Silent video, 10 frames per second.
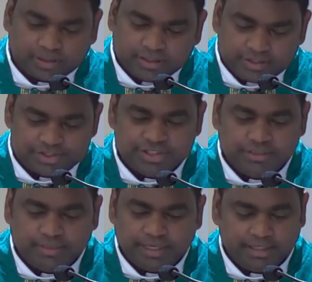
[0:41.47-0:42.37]
written
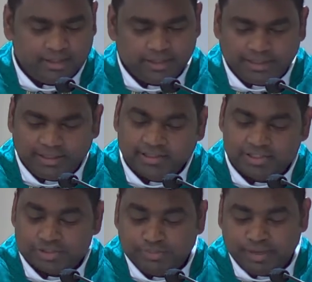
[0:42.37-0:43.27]
by
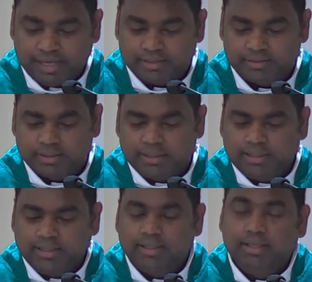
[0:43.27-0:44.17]
Englishman
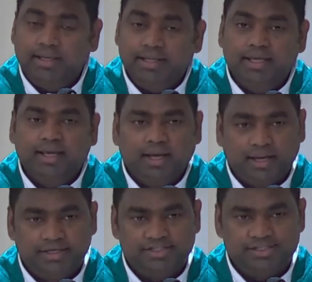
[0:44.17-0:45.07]
Leigh
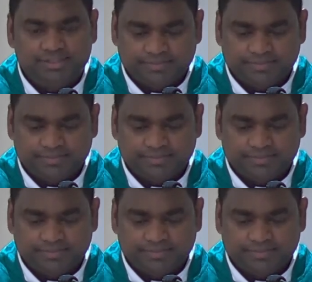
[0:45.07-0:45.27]
Hunt